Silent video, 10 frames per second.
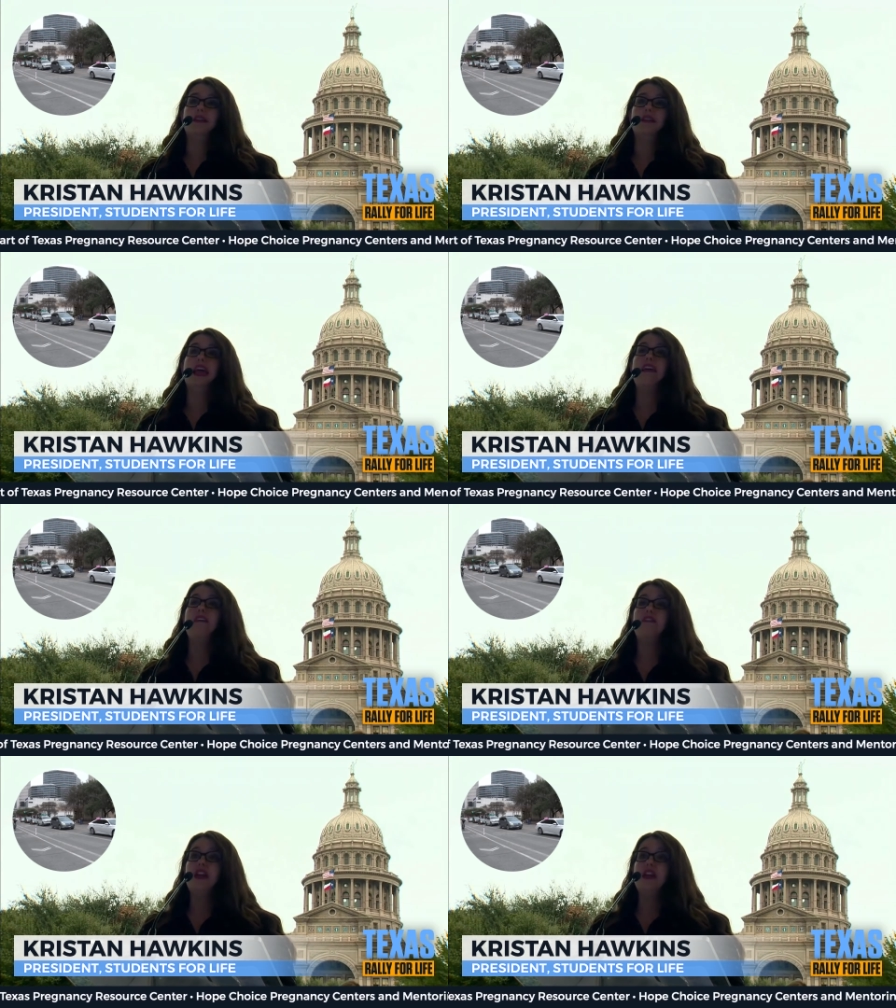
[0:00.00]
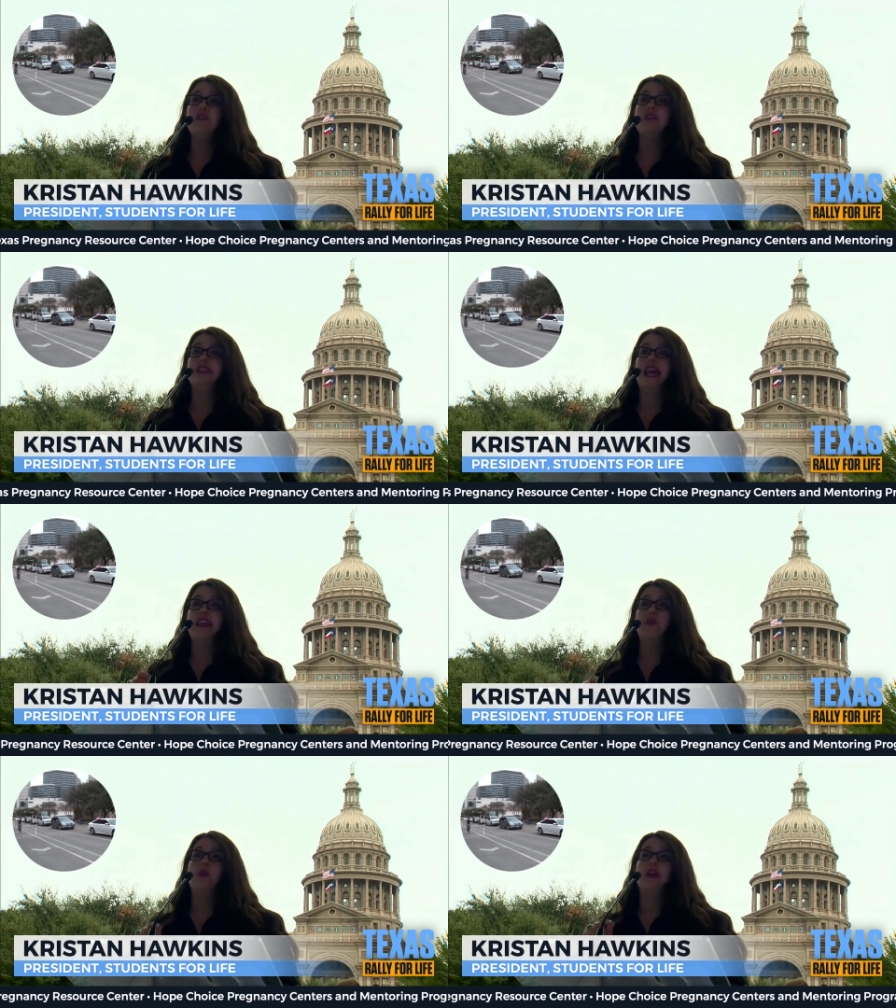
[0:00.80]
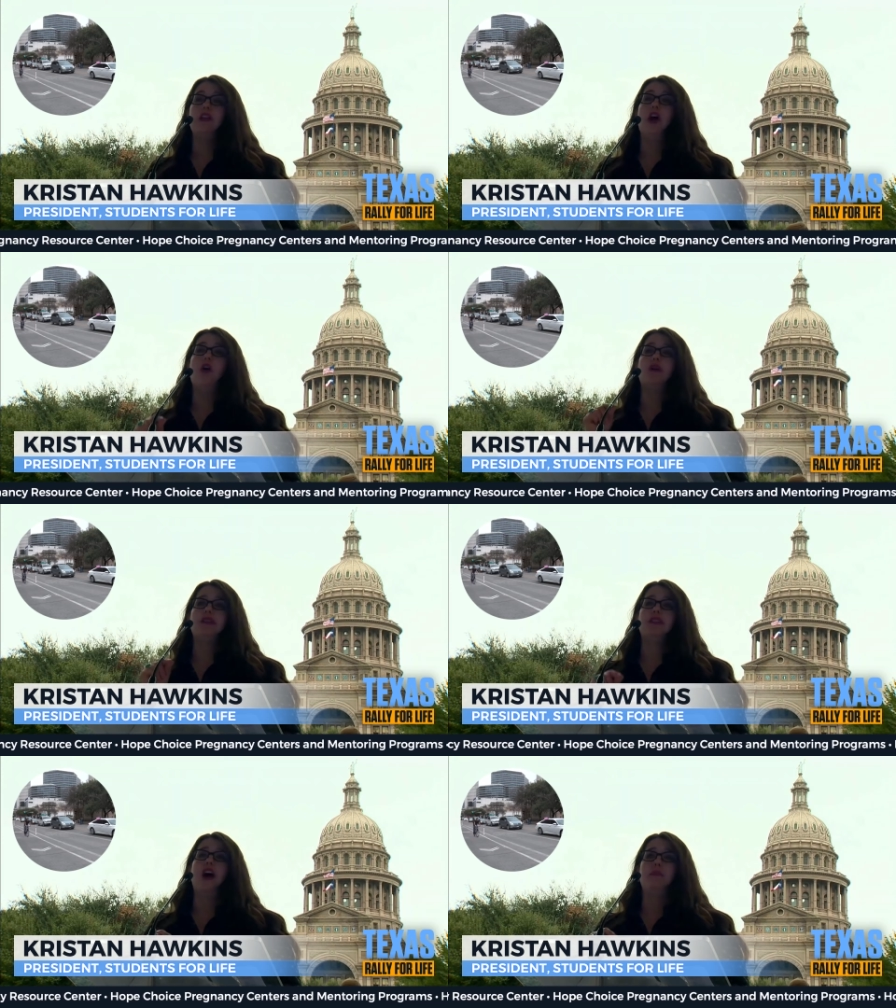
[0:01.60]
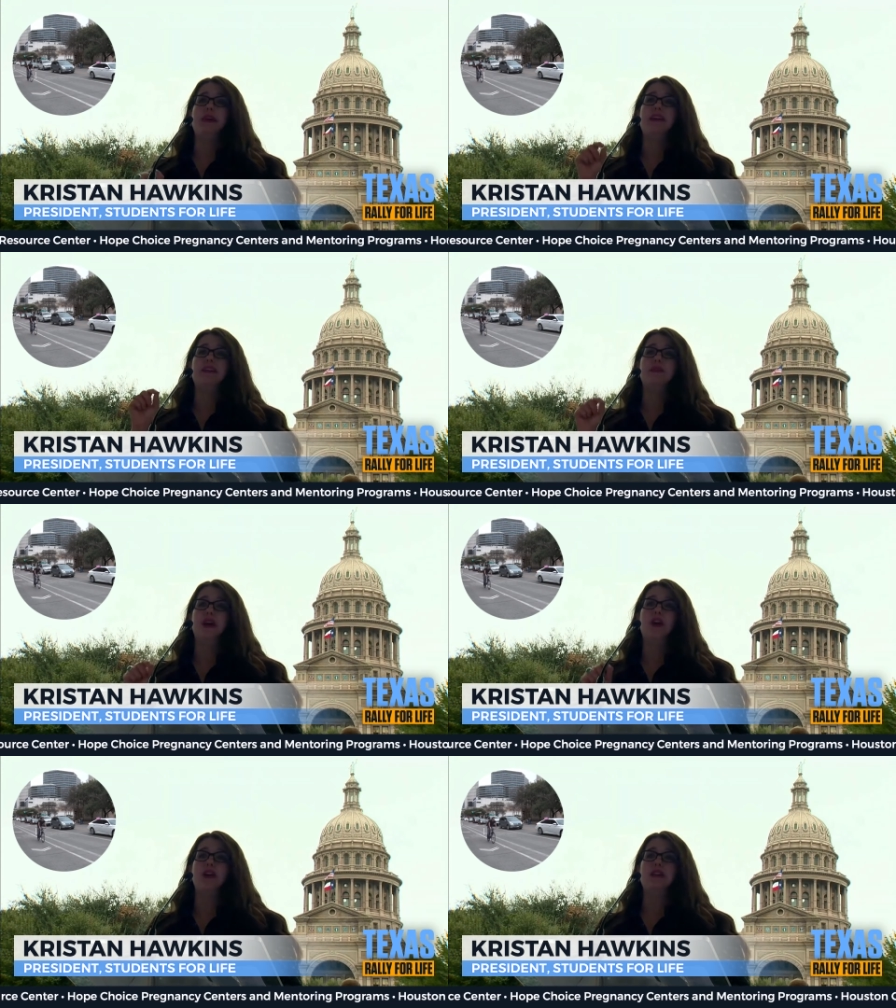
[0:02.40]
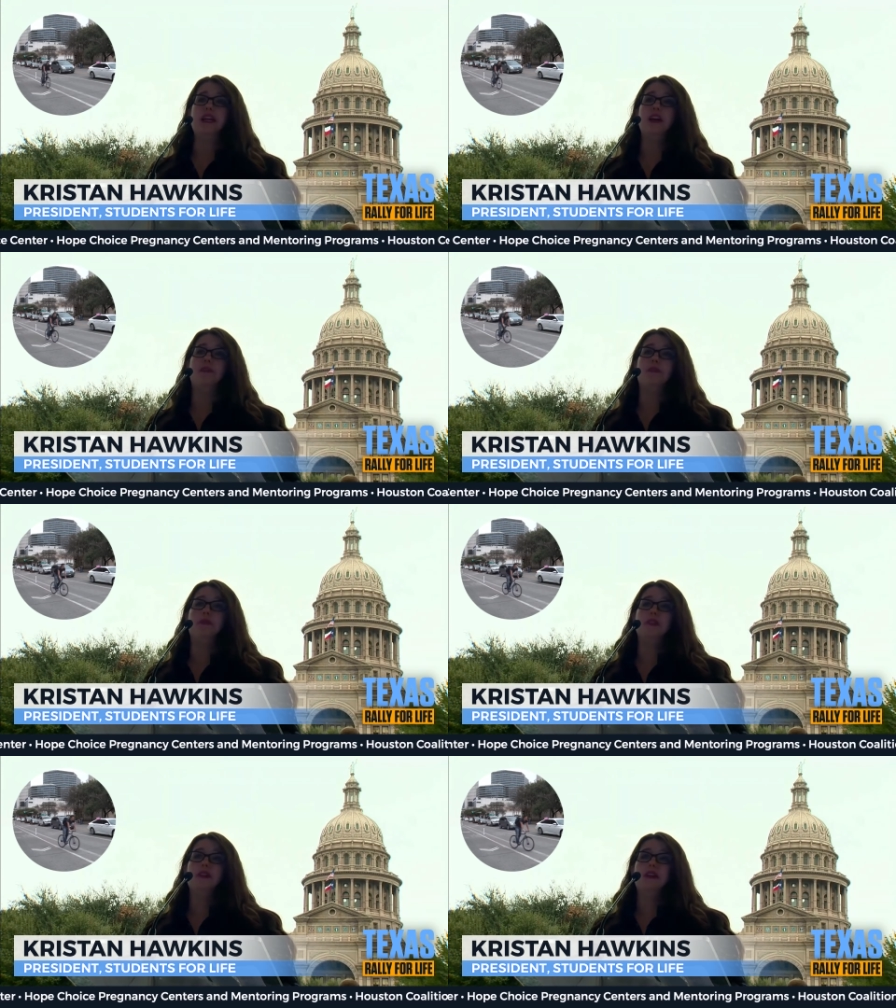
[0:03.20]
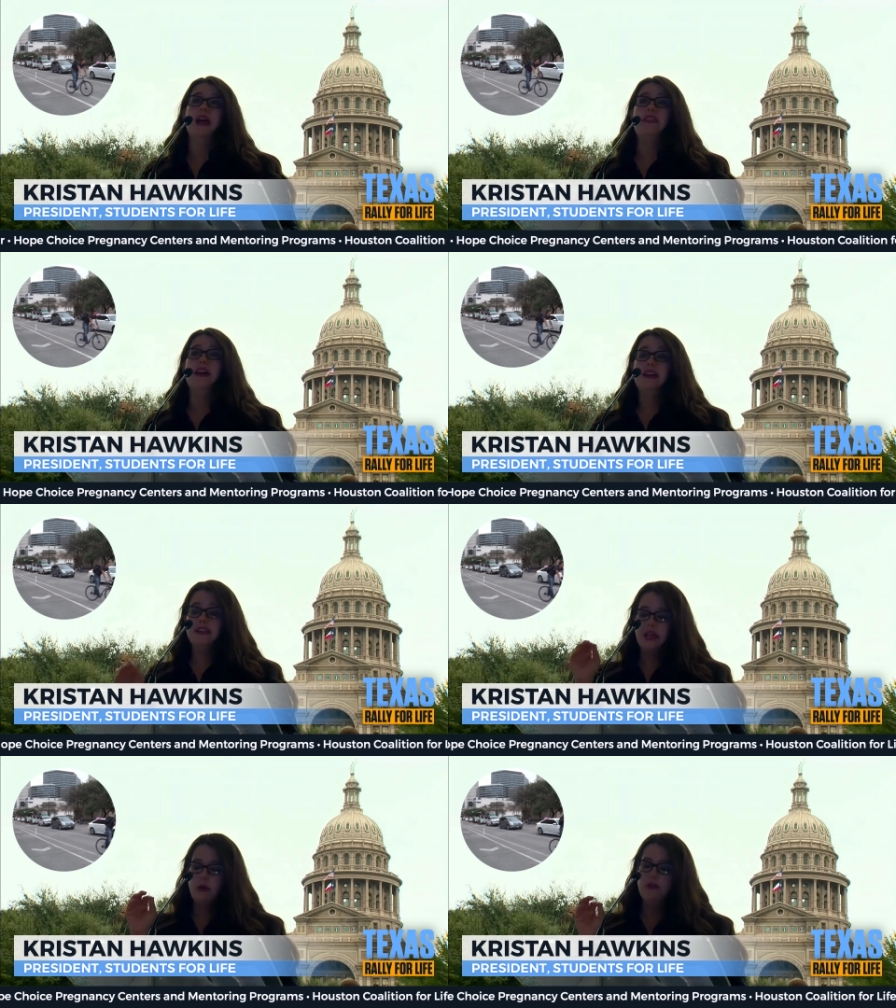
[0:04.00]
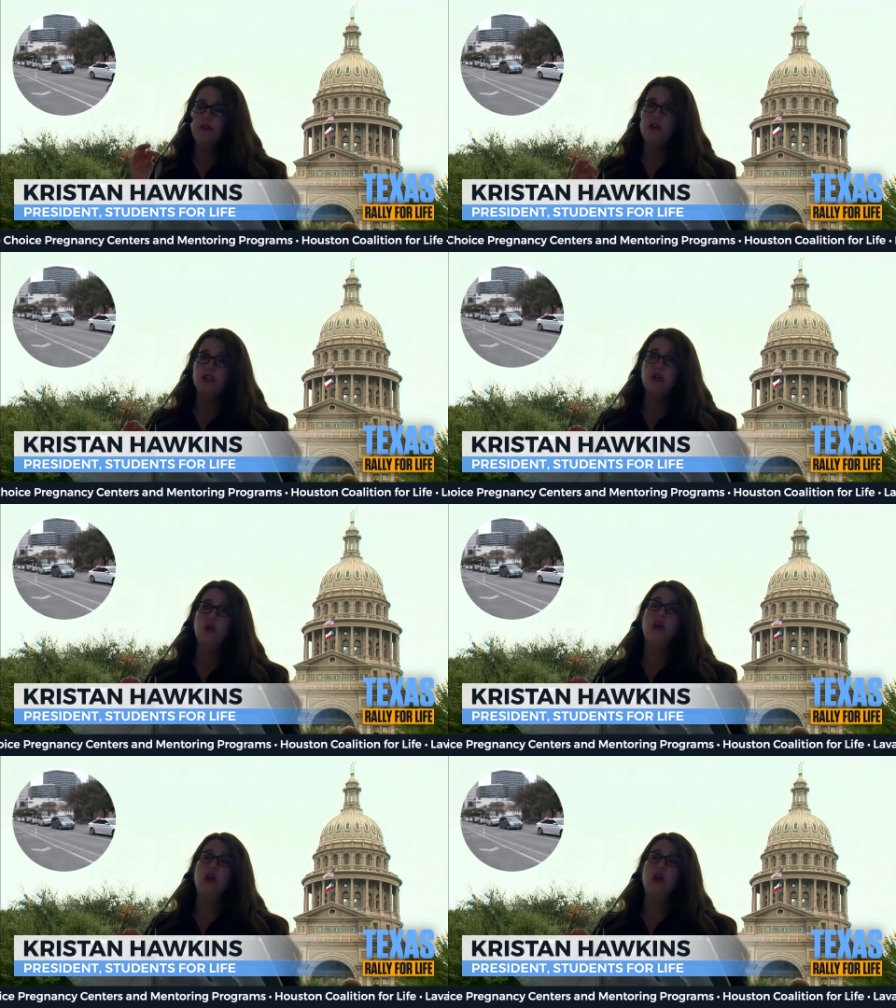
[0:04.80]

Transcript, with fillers: They fear the day that we know is coming is very near and that is a reversal